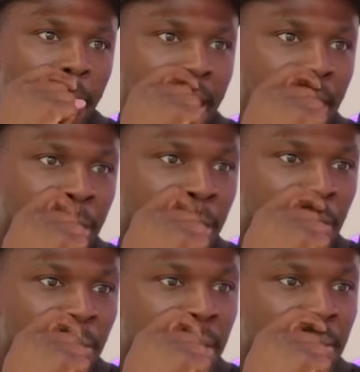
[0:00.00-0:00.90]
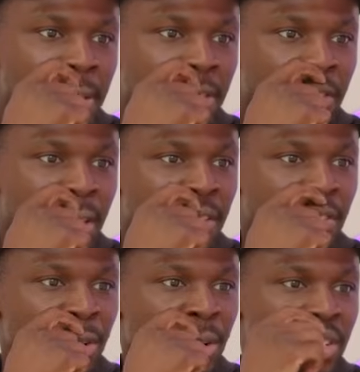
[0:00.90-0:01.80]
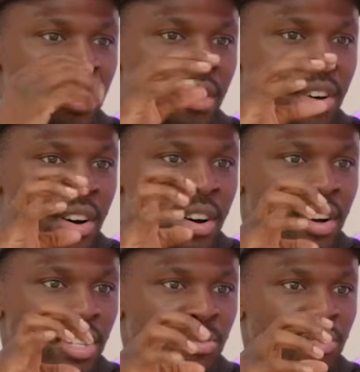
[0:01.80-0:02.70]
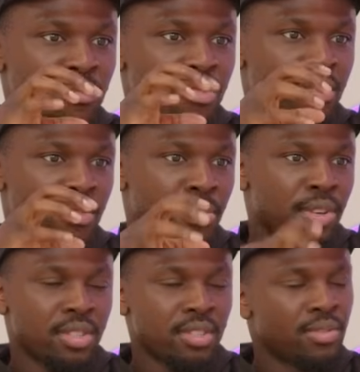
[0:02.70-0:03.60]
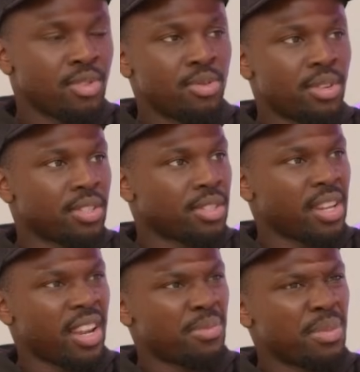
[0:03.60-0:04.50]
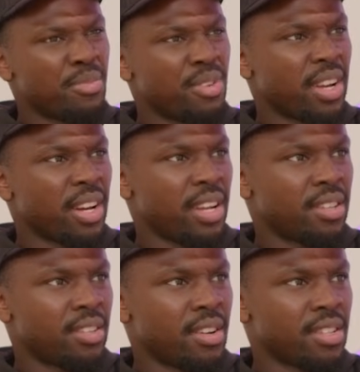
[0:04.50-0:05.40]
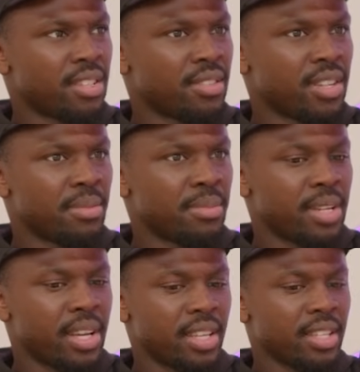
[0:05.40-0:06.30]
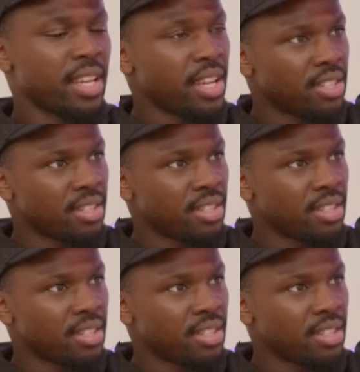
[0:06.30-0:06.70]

I don't know. Maybe if the question got asked with more of a positive nuance, then I'd be more inclined to answer it and be like, yeah,